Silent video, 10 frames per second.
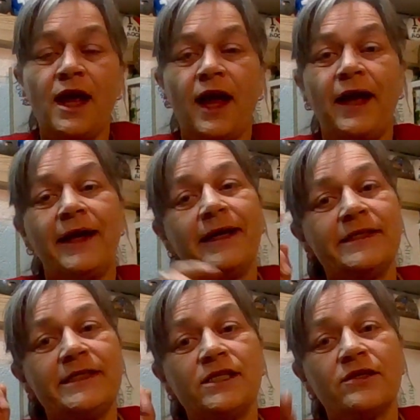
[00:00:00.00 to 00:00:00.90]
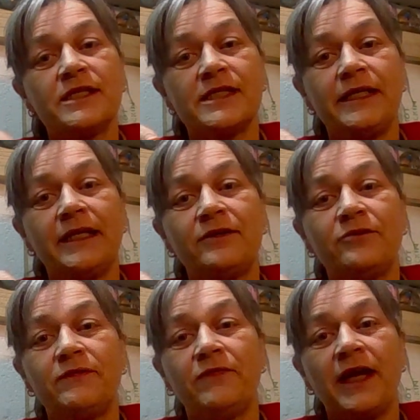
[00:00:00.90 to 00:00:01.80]
And you know, there's a little
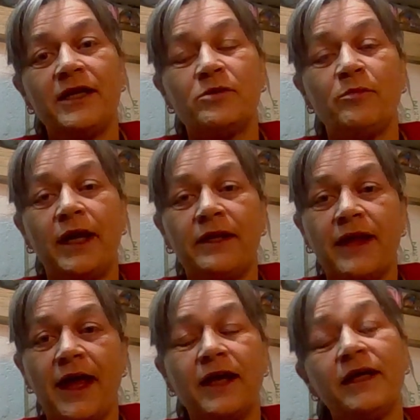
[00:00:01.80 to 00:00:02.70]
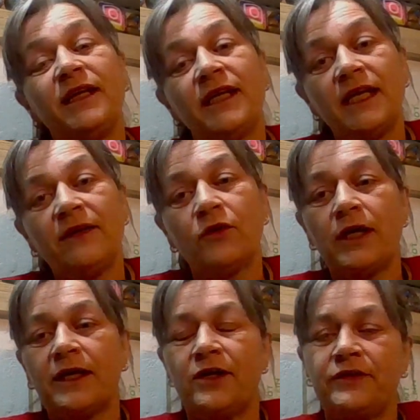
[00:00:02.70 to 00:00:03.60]
notification bell there. If you
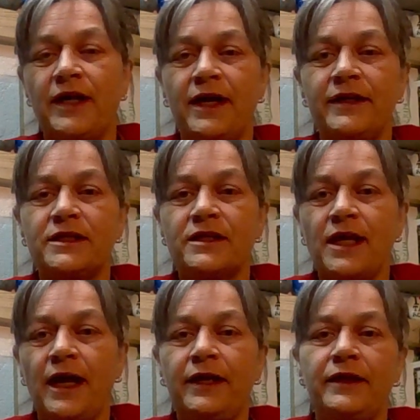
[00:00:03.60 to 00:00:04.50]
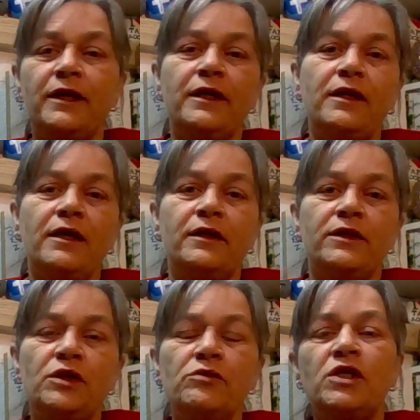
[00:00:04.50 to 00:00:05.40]
click on that, then
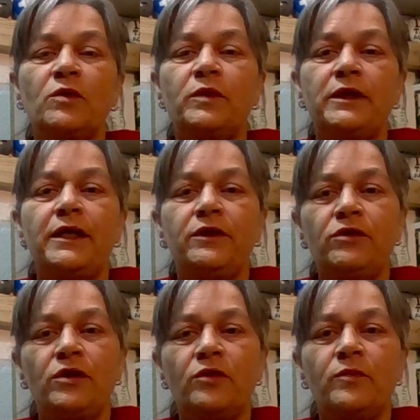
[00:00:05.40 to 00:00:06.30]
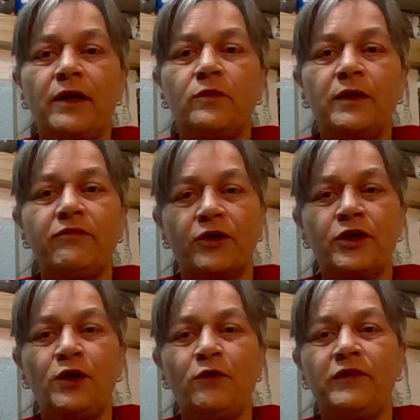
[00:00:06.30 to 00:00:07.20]
YouTube will let you know when we've got a
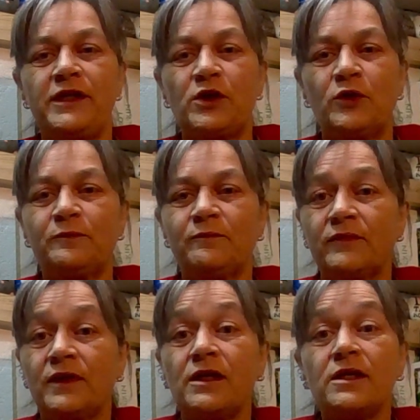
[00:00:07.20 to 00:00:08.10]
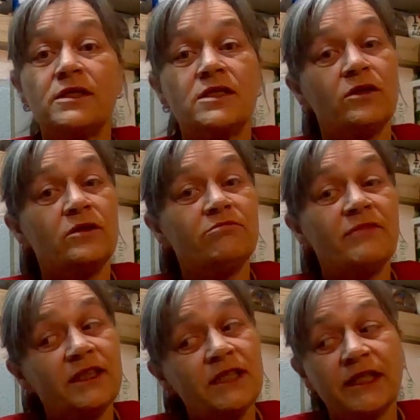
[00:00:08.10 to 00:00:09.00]
new video. So
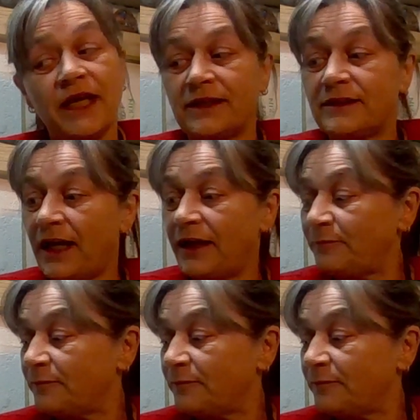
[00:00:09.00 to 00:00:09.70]
until next time,